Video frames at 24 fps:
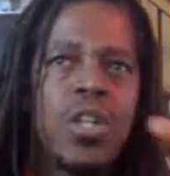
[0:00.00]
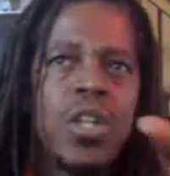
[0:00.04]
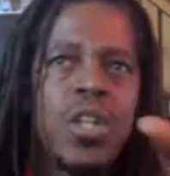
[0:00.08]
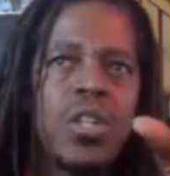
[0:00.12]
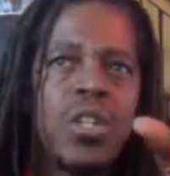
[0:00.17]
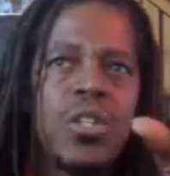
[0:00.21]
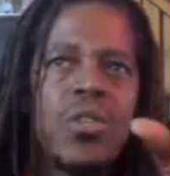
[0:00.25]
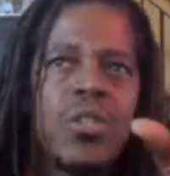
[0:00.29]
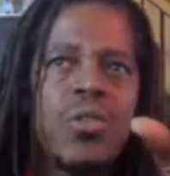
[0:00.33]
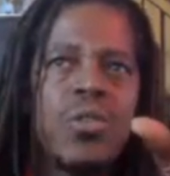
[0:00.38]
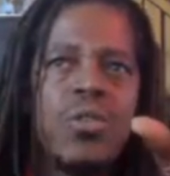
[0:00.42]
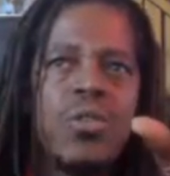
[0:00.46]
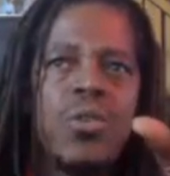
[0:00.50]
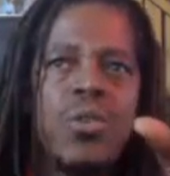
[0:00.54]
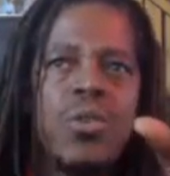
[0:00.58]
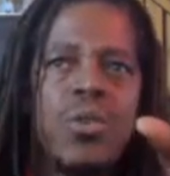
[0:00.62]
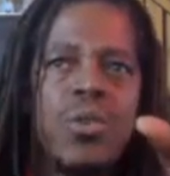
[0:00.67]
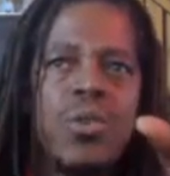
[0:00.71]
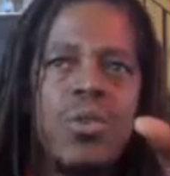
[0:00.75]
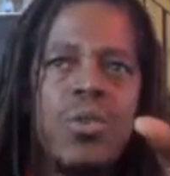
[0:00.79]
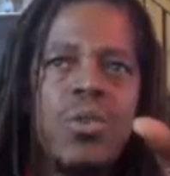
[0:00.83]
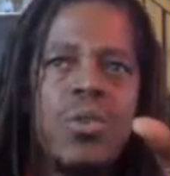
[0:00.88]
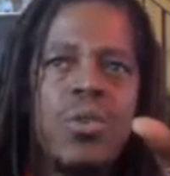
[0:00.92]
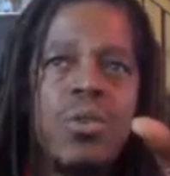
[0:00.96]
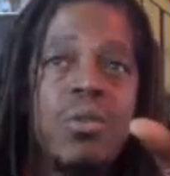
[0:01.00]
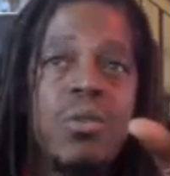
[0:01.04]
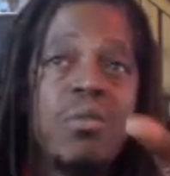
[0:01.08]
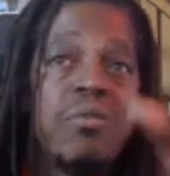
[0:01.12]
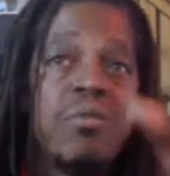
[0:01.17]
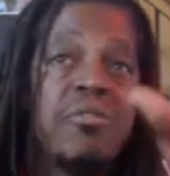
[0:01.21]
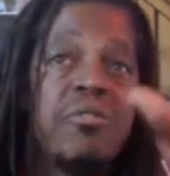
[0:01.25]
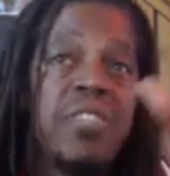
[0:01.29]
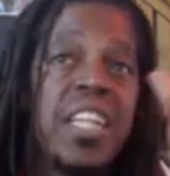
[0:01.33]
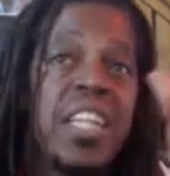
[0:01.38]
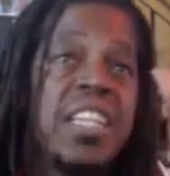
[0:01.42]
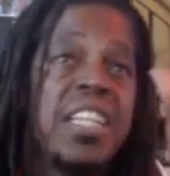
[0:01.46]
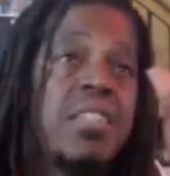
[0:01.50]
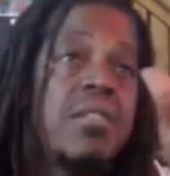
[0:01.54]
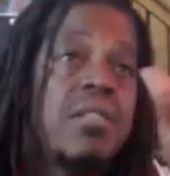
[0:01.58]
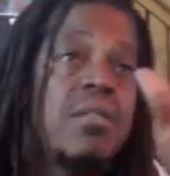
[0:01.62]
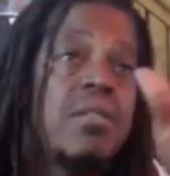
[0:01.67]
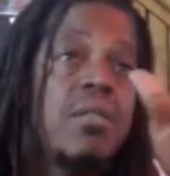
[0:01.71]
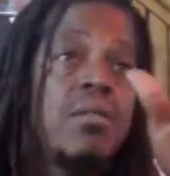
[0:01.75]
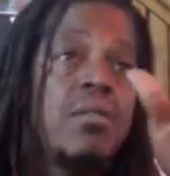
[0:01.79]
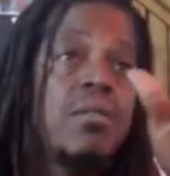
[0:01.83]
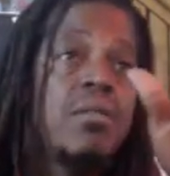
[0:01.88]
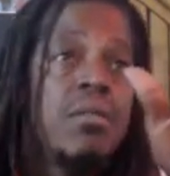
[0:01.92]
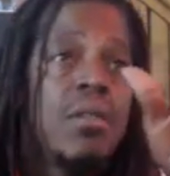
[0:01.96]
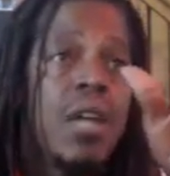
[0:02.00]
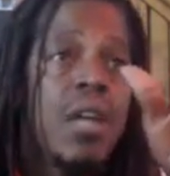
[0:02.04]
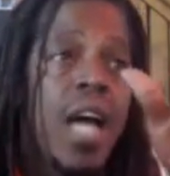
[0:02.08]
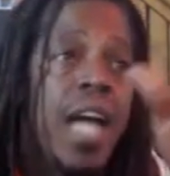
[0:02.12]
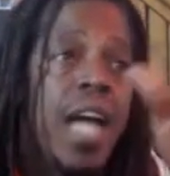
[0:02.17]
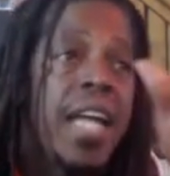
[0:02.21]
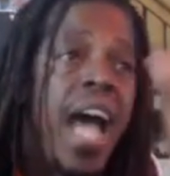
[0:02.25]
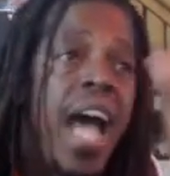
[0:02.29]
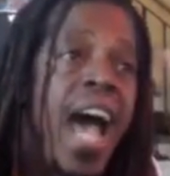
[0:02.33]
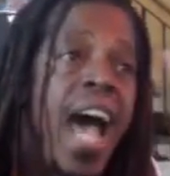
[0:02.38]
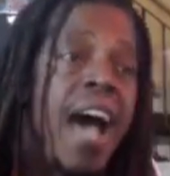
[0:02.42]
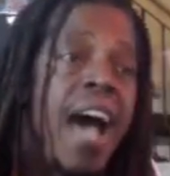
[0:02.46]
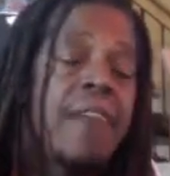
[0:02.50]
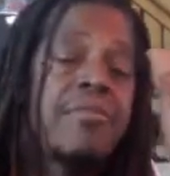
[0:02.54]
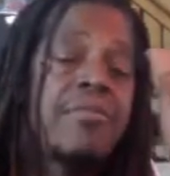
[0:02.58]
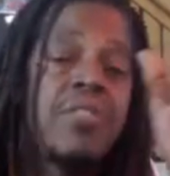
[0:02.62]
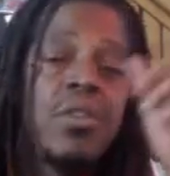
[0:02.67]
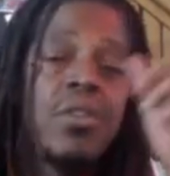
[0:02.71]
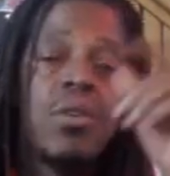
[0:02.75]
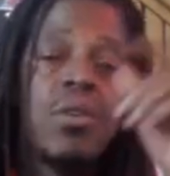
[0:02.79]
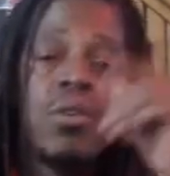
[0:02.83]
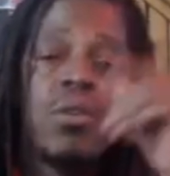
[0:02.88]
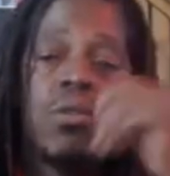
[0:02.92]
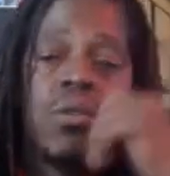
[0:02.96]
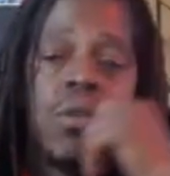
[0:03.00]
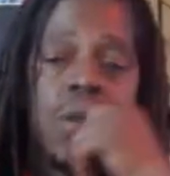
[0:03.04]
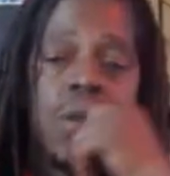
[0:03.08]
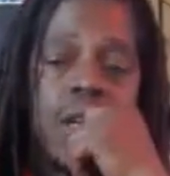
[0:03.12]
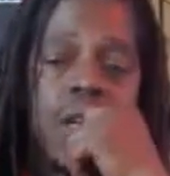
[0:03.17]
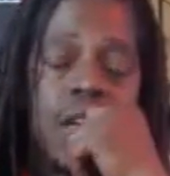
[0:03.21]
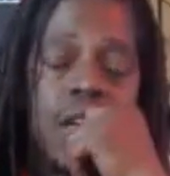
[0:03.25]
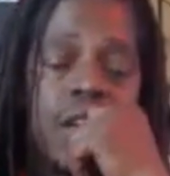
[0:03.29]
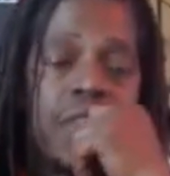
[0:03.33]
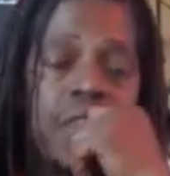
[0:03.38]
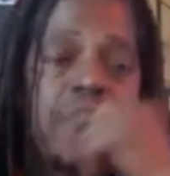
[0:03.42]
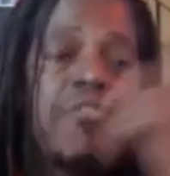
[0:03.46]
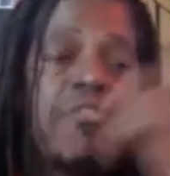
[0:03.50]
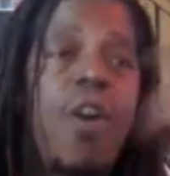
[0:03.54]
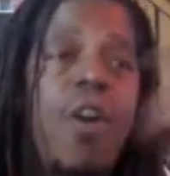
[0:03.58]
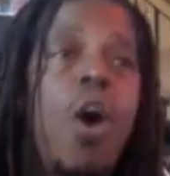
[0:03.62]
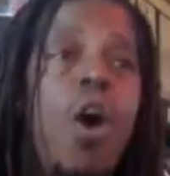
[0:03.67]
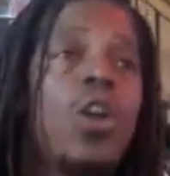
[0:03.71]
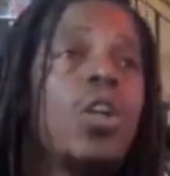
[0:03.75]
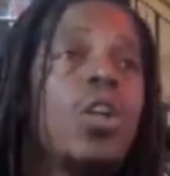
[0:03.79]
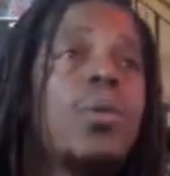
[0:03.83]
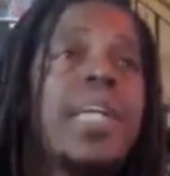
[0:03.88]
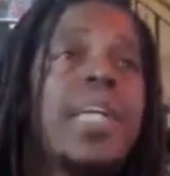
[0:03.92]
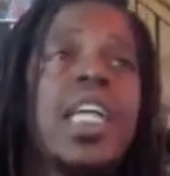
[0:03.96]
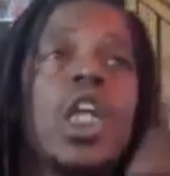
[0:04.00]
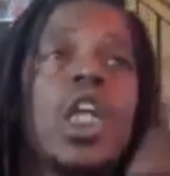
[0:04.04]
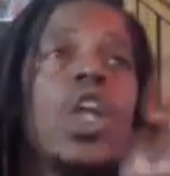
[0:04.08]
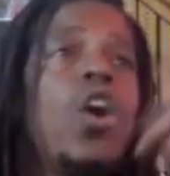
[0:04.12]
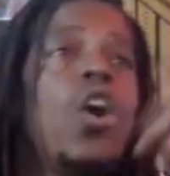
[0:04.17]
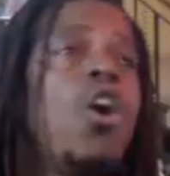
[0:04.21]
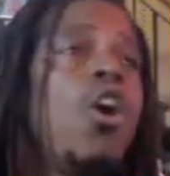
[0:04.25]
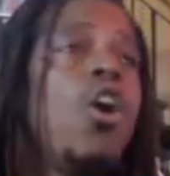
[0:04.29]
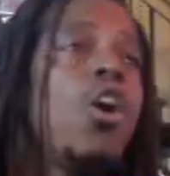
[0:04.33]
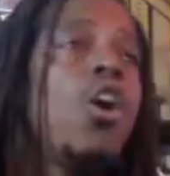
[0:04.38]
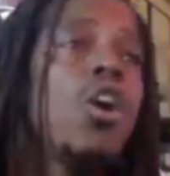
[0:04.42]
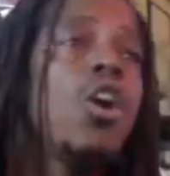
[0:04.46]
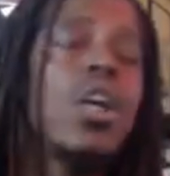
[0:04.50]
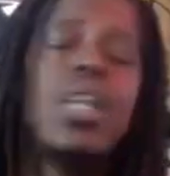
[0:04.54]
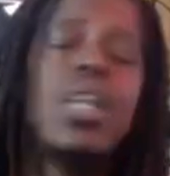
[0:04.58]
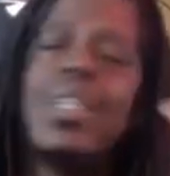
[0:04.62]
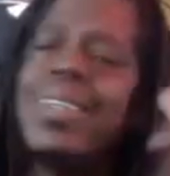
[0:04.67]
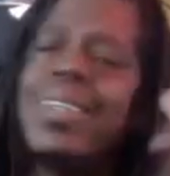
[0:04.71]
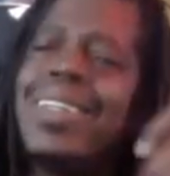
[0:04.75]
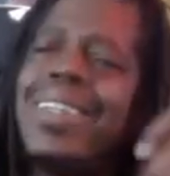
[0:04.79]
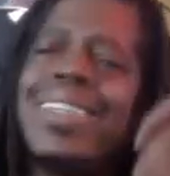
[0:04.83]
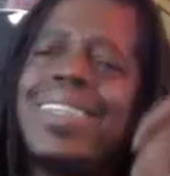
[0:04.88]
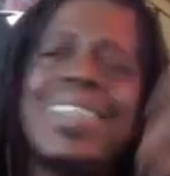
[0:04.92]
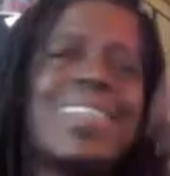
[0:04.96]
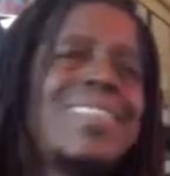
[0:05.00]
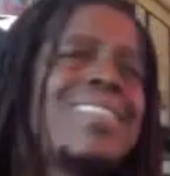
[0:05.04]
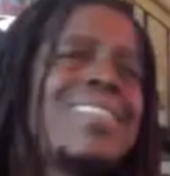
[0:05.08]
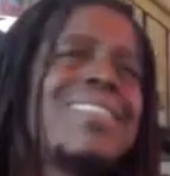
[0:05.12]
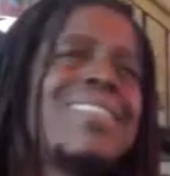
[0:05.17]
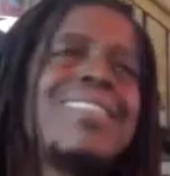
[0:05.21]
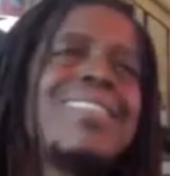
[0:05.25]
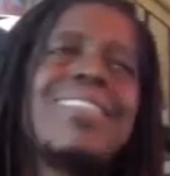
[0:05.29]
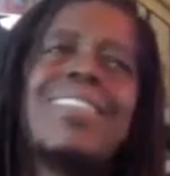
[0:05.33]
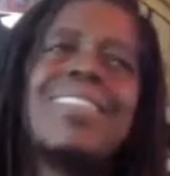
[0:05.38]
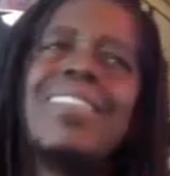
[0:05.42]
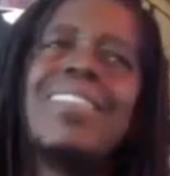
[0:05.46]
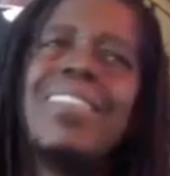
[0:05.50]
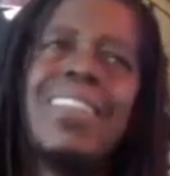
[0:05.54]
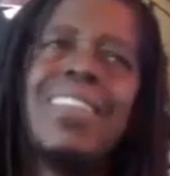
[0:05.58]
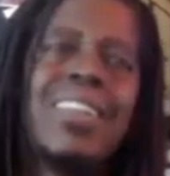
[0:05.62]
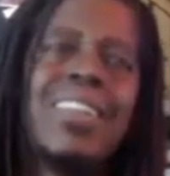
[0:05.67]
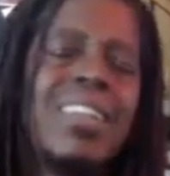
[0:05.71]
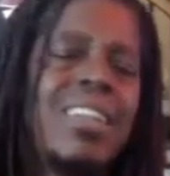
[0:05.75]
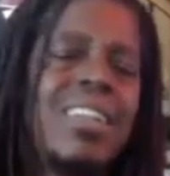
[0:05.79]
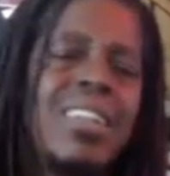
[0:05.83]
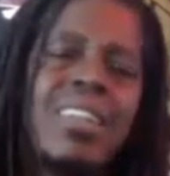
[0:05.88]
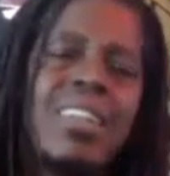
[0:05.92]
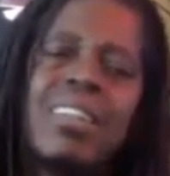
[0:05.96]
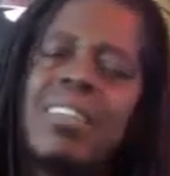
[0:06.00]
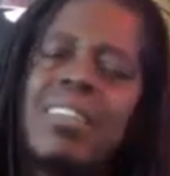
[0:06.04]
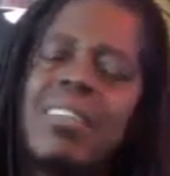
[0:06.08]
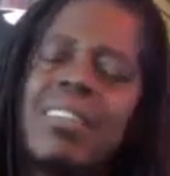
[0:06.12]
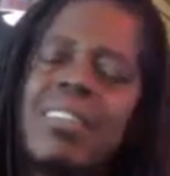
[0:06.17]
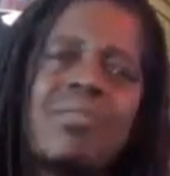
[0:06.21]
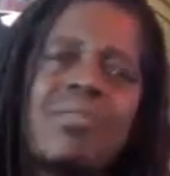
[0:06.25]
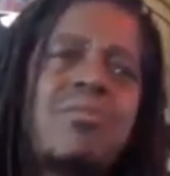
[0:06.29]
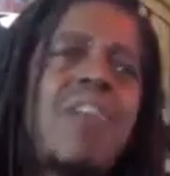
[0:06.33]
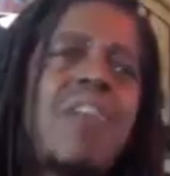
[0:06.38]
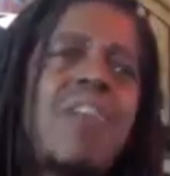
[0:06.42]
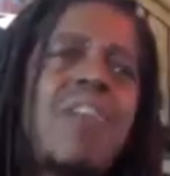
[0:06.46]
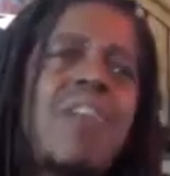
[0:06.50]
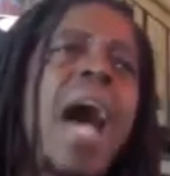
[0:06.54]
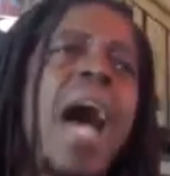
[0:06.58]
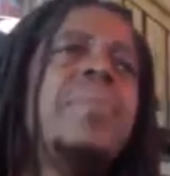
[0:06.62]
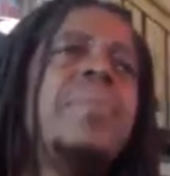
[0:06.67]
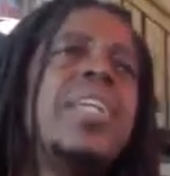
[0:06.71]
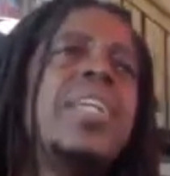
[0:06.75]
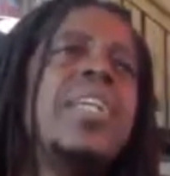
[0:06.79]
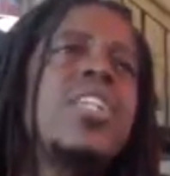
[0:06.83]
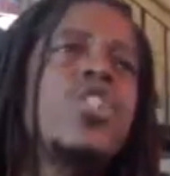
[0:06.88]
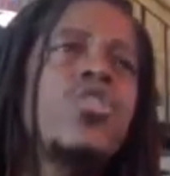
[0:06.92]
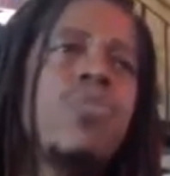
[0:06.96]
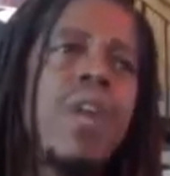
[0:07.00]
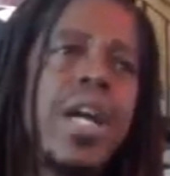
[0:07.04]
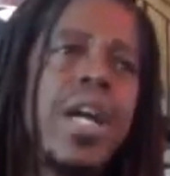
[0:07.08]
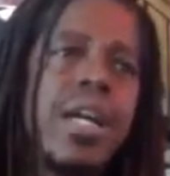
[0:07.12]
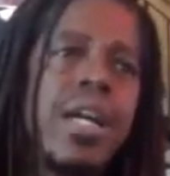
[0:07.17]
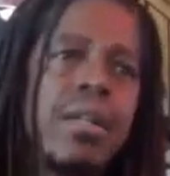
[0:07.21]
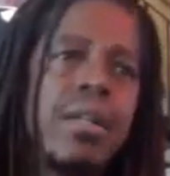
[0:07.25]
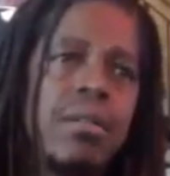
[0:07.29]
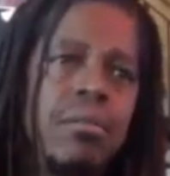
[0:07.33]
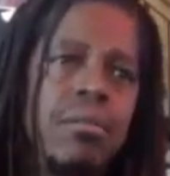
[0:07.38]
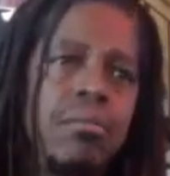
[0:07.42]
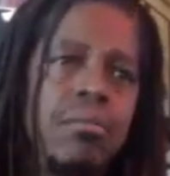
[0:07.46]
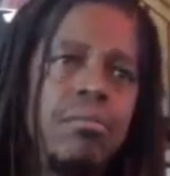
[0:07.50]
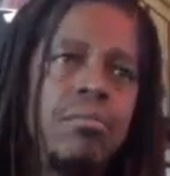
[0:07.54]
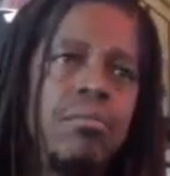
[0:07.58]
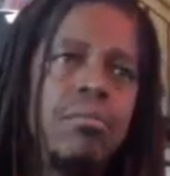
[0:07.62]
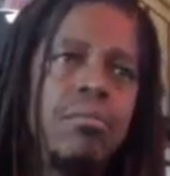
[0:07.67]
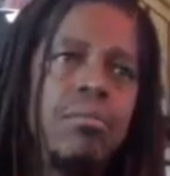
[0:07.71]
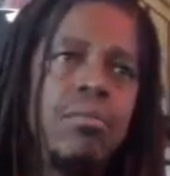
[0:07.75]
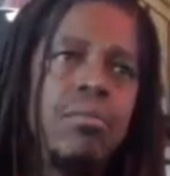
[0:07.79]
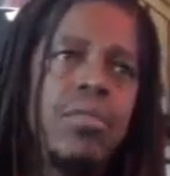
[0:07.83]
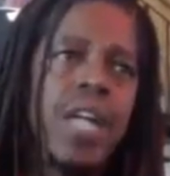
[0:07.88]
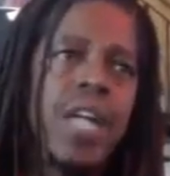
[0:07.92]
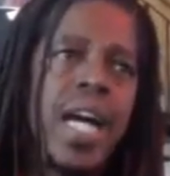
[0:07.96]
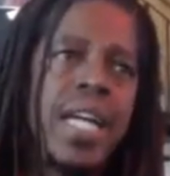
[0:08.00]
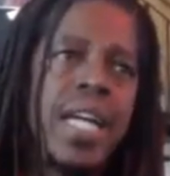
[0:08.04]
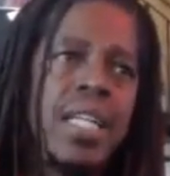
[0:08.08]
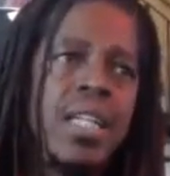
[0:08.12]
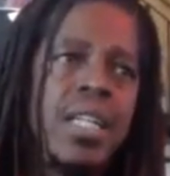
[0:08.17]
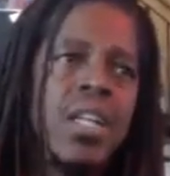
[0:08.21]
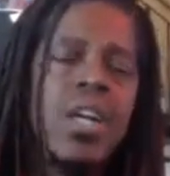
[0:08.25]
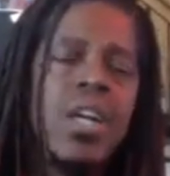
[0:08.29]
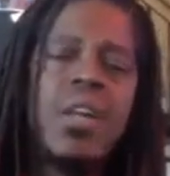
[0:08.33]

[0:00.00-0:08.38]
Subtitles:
to fleece you and have you following along in this rabbit trail, right?